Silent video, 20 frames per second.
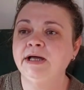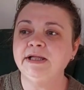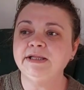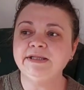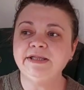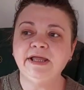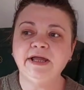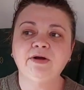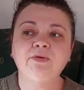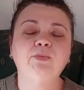
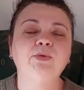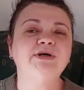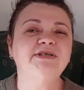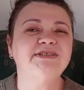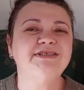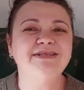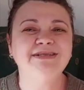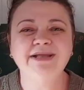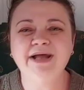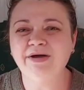there
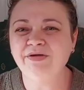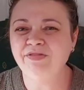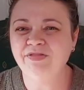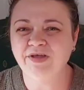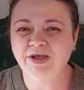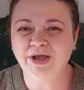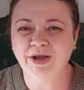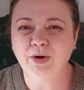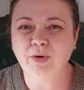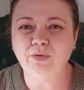was
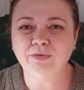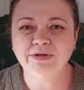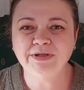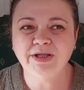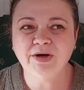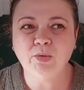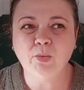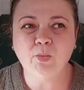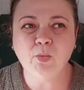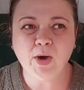nothing on
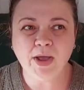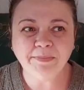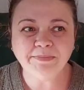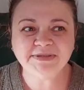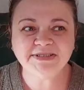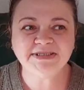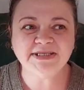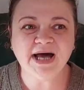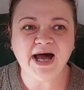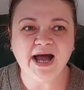the
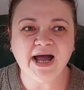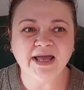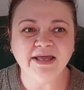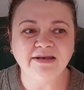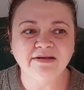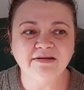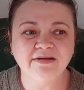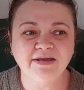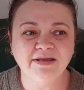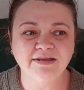
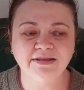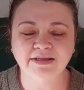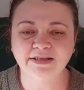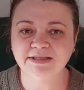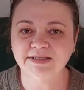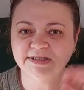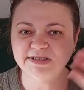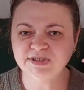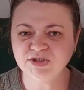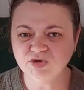website in the
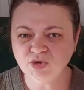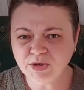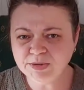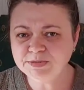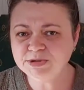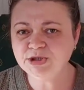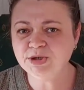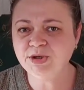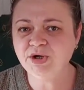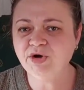
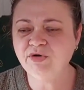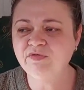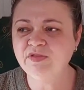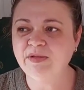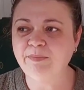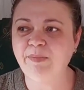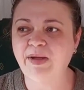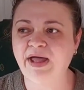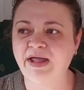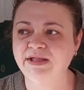description of
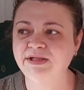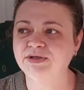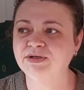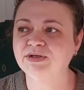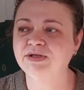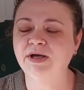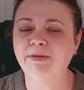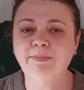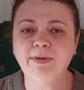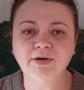the
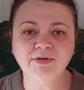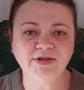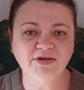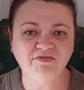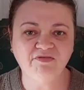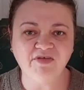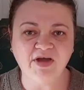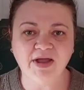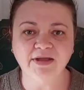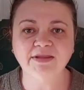pattern about the
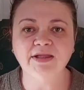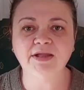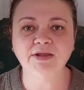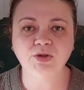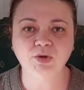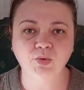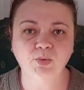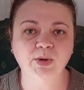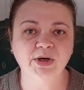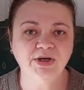fact
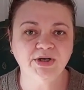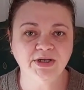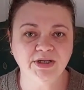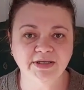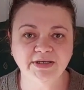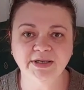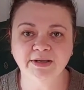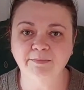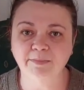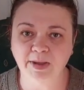that you are
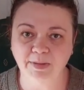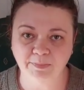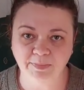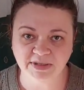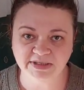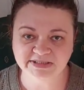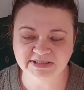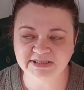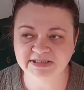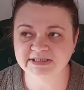knitting by
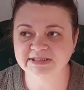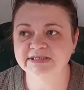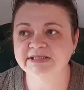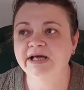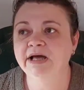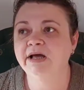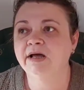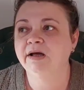pieces.